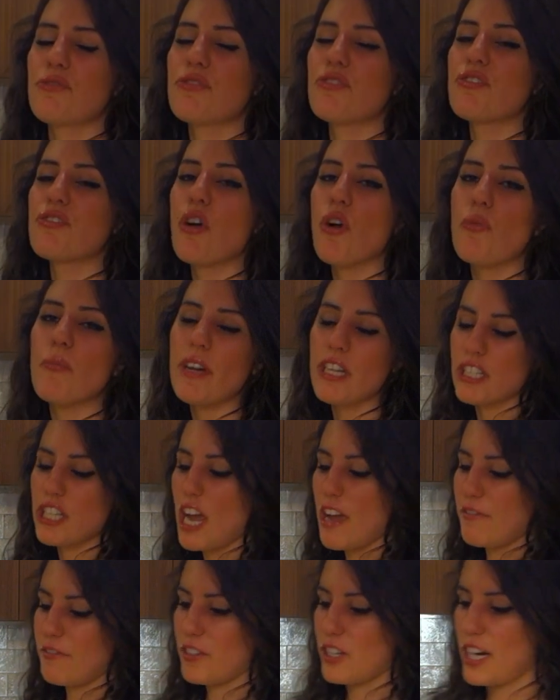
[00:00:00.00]
so much
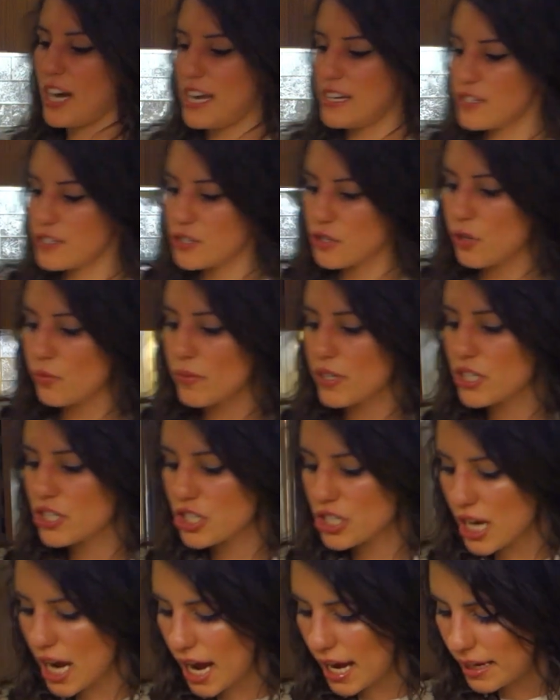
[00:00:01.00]
effort and so
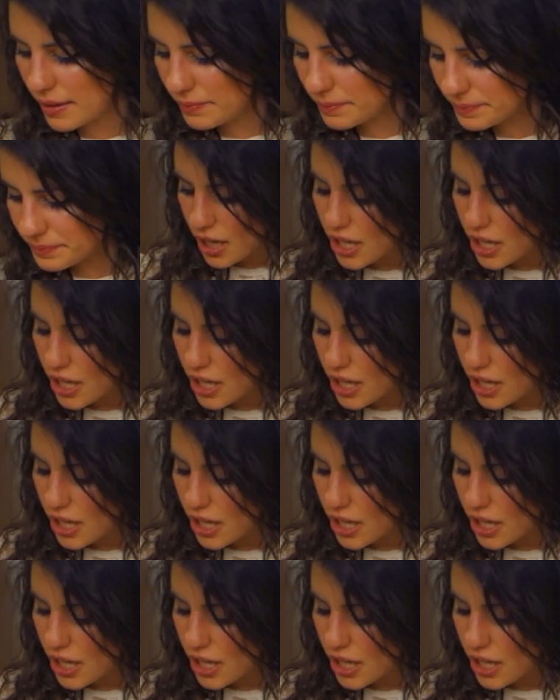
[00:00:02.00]
much time.